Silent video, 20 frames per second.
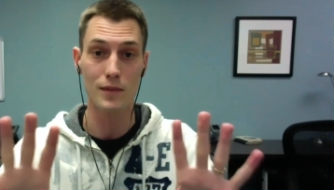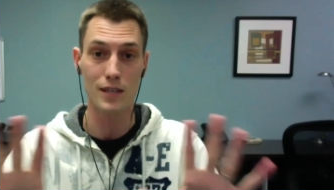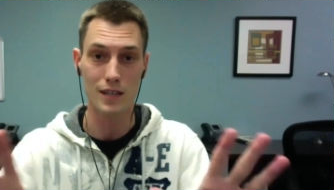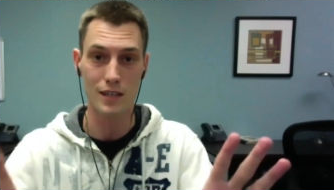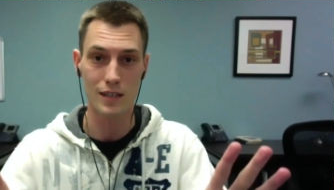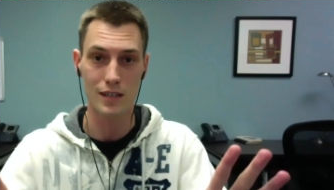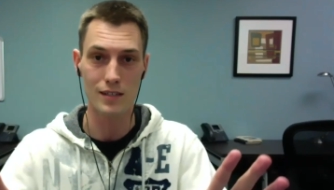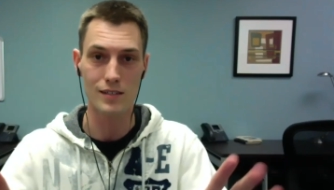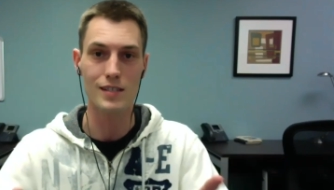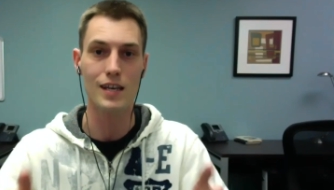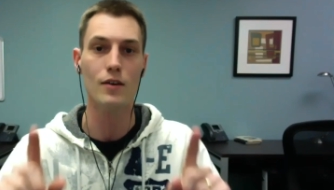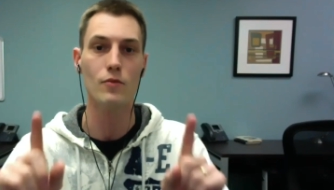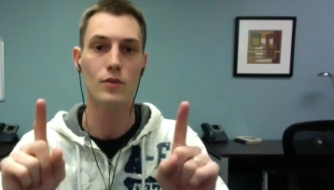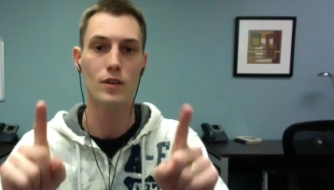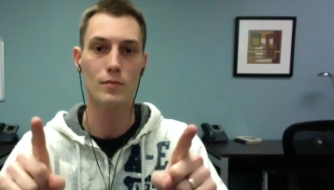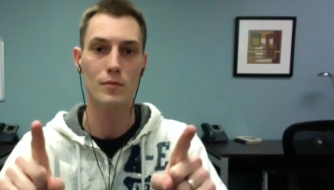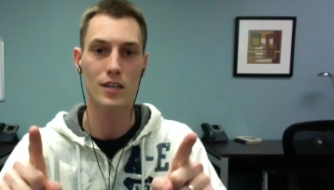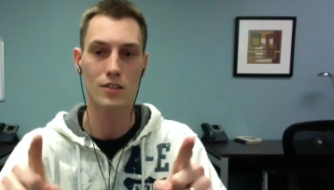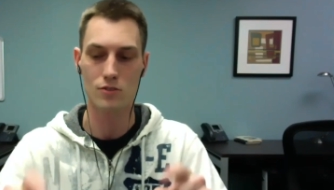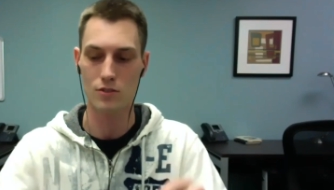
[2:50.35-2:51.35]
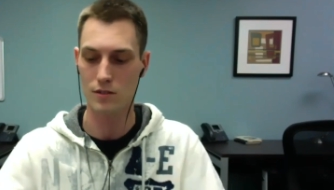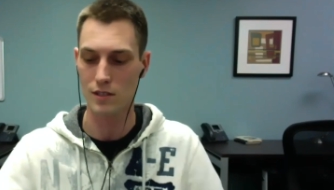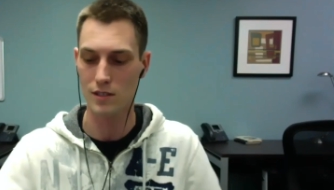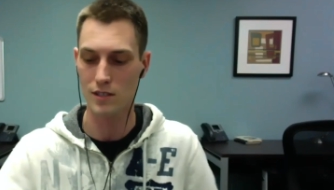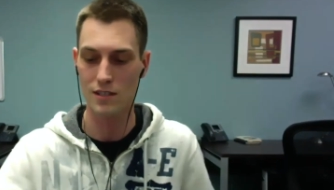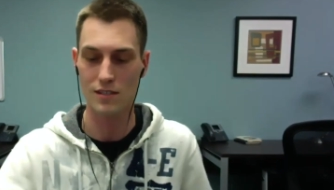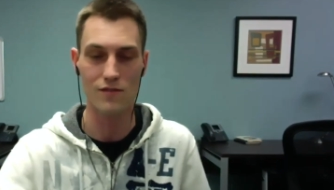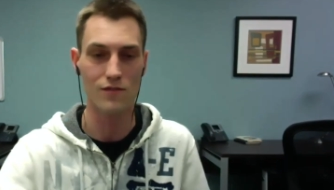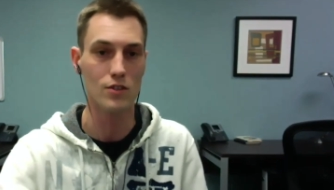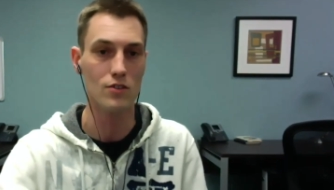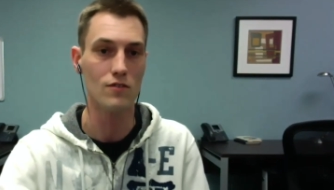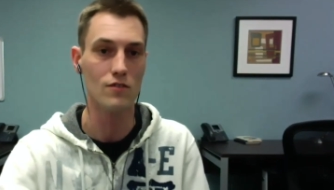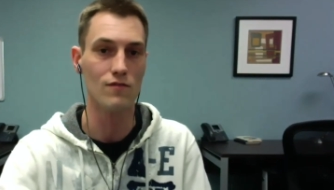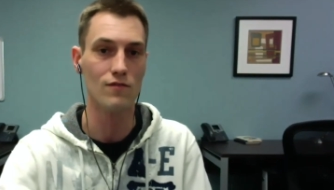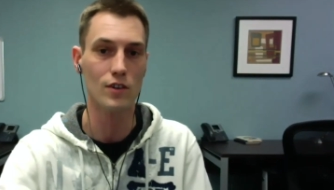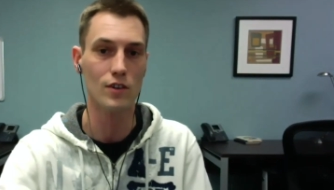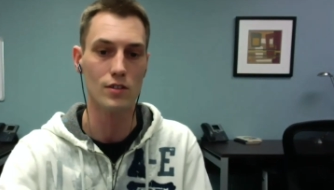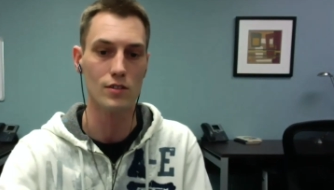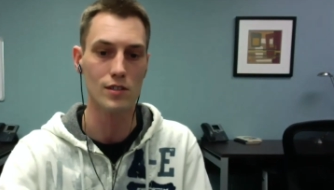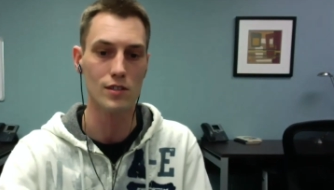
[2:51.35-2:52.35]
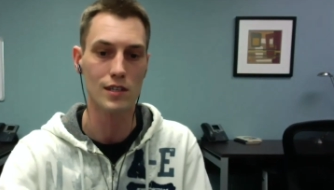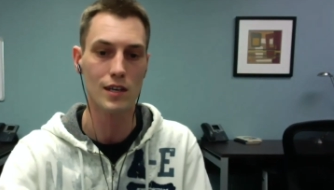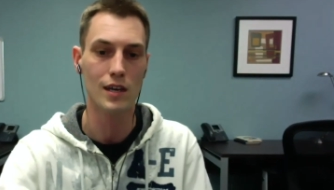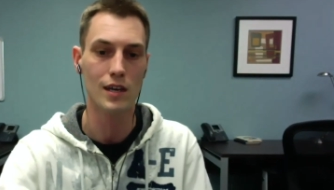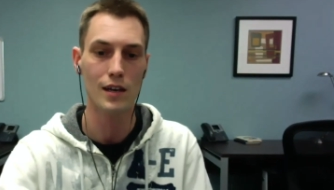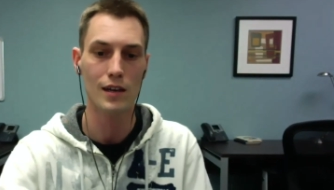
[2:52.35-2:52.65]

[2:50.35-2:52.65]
because I want to make sure this is for you first.